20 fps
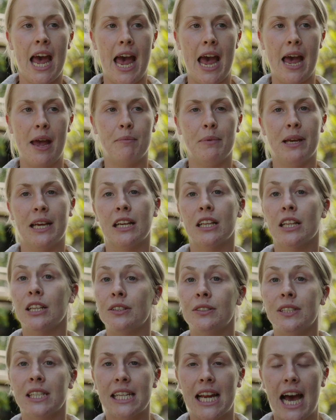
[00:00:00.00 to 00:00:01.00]

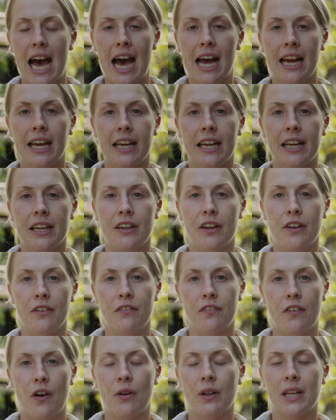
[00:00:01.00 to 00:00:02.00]
including iron,
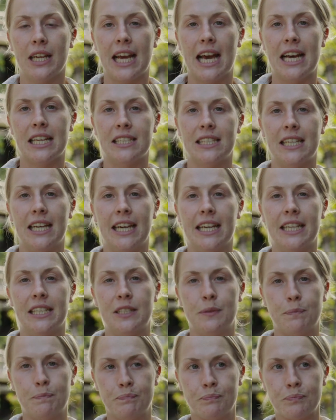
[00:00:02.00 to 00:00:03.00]
folic acid,